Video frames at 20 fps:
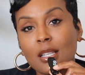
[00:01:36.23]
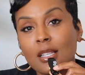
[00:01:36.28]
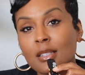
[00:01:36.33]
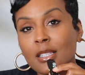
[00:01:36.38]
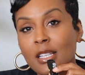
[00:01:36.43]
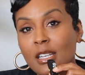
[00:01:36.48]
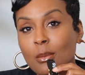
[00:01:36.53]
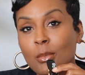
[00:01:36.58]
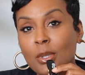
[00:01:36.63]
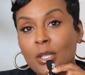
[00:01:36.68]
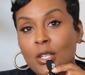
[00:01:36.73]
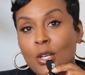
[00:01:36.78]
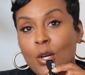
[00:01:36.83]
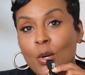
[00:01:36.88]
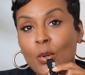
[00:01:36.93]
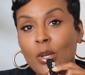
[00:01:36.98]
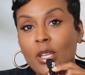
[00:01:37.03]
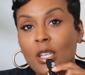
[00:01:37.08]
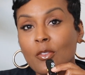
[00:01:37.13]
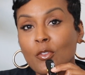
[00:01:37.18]
letting me
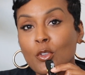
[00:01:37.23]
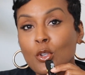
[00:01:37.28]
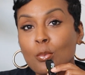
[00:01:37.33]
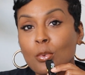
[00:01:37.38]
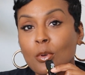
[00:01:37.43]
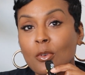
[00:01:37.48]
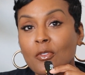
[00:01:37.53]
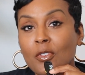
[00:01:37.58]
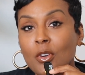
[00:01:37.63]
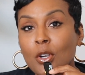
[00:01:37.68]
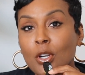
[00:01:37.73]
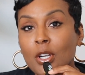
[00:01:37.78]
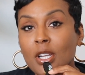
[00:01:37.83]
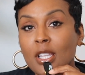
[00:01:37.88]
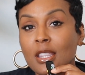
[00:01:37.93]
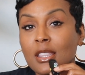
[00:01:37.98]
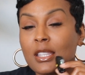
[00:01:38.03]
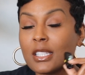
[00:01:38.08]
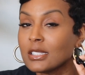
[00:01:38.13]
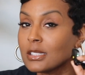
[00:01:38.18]
know if you prefer
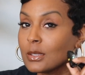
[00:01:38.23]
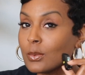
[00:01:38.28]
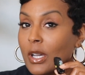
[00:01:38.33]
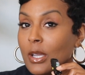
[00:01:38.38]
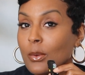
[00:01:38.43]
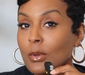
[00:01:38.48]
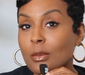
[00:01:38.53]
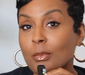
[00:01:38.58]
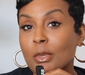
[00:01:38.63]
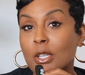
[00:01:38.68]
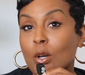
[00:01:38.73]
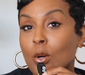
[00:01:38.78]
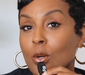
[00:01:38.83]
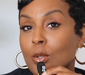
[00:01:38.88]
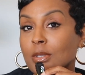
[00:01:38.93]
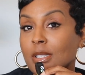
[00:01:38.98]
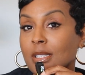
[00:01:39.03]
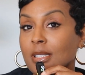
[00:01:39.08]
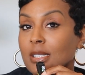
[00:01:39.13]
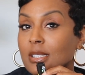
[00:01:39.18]
it this way with me
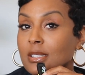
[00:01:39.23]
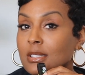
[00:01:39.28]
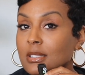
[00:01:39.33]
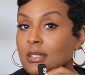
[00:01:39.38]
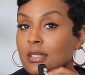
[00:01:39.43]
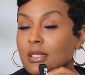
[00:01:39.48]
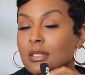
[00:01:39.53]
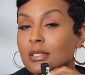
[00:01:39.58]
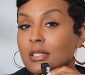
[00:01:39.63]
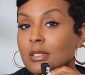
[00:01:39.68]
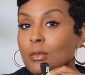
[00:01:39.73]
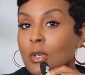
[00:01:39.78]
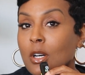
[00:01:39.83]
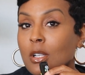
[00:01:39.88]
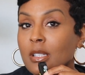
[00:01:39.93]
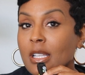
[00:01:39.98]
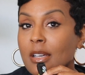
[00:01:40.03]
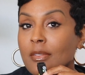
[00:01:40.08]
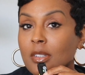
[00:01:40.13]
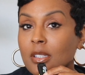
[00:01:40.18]
holding this
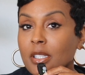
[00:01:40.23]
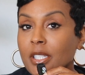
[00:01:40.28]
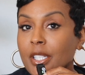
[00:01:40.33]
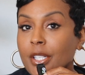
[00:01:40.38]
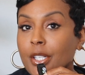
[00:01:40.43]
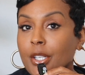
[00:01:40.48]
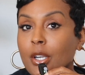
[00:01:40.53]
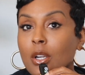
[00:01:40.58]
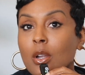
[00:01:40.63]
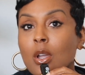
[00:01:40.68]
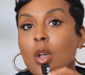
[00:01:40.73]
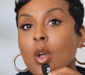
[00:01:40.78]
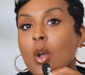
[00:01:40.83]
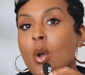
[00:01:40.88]
small lavalier,